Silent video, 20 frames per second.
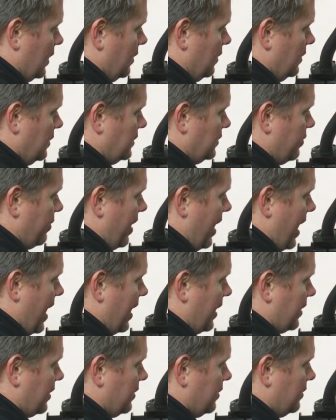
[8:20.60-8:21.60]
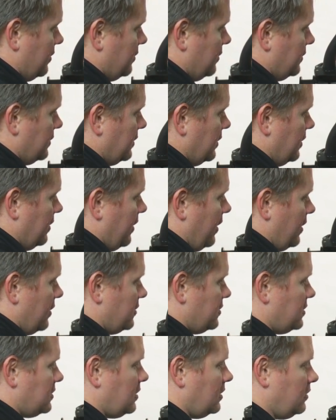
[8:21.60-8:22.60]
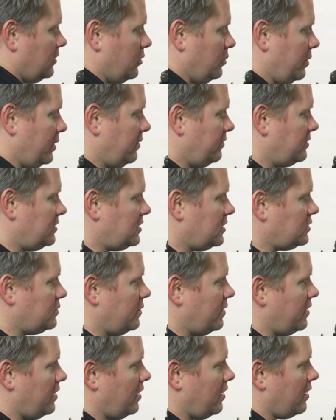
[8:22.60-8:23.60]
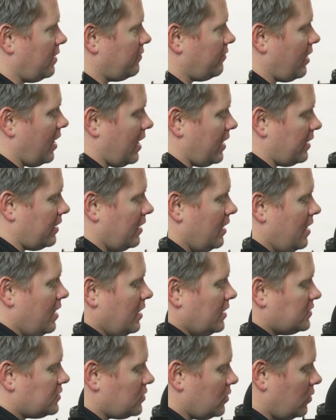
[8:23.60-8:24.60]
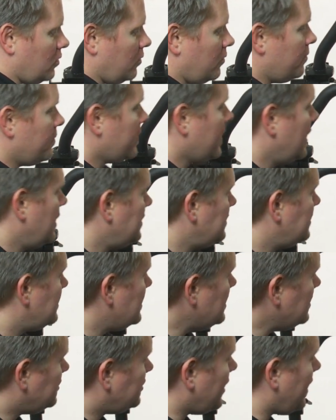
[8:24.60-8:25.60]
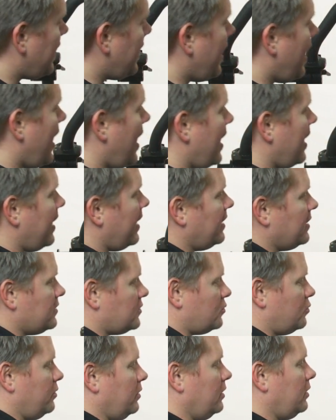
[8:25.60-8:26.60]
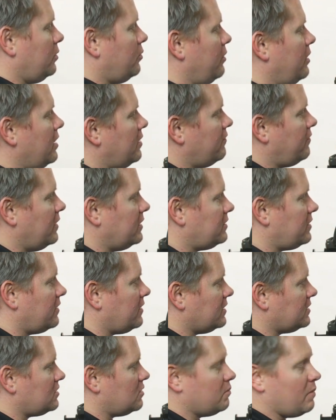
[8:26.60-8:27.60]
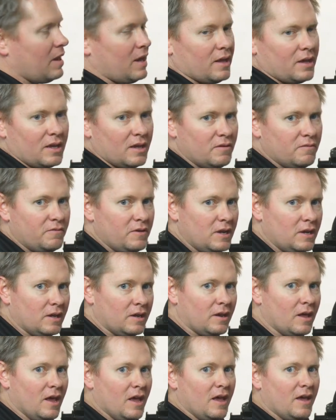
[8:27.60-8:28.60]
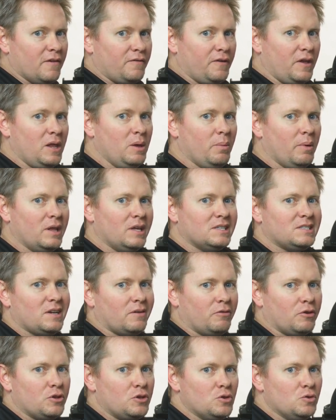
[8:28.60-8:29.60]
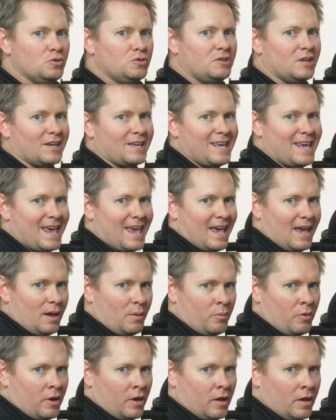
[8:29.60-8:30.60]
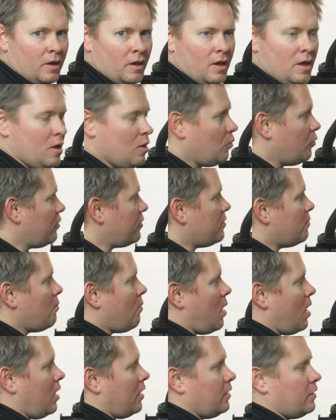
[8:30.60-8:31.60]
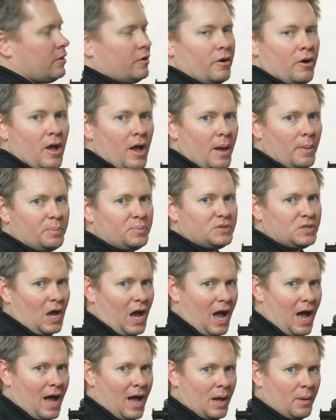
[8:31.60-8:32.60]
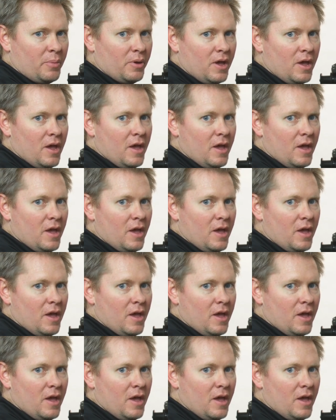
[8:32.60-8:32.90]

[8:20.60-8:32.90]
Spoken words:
this back. See in there, just a little bit of adjustment there, and I've got it. So DJI has really reinvented this and made it convenient. If anybody has ever used a camera with a monitor up top,